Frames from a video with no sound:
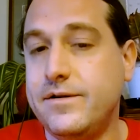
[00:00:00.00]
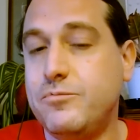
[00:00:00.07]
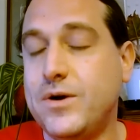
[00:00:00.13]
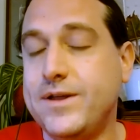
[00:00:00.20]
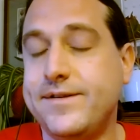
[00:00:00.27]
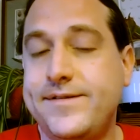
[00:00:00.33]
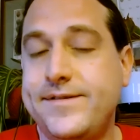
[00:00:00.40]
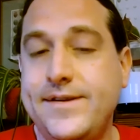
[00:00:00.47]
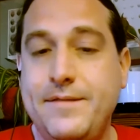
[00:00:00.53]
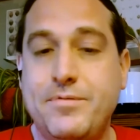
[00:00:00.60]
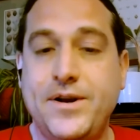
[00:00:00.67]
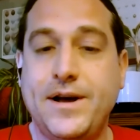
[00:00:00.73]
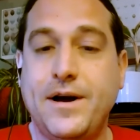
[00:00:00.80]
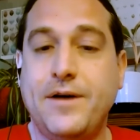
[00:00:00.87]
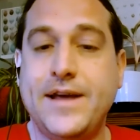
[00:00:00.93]
when the city
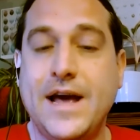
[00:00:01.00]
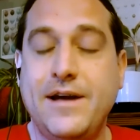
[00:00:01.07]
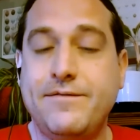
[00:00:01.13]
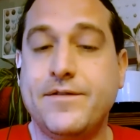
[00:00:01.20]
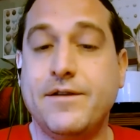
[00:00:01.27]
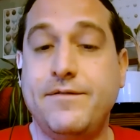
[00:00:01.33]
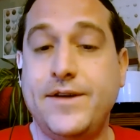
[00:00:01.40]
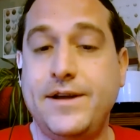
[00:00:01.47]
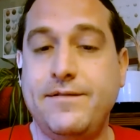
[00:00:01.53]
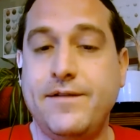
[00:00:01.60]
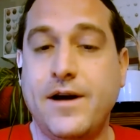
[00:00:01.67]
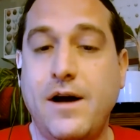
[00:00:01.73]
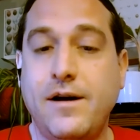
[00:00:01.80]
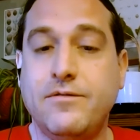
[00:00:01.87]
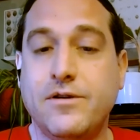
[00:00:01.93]
put out the ad for a
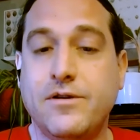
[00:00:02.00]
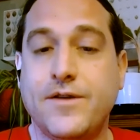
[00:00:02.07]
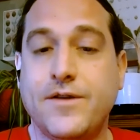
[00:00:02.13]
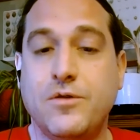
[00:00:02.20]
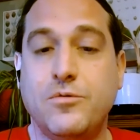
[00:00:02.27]
videographer,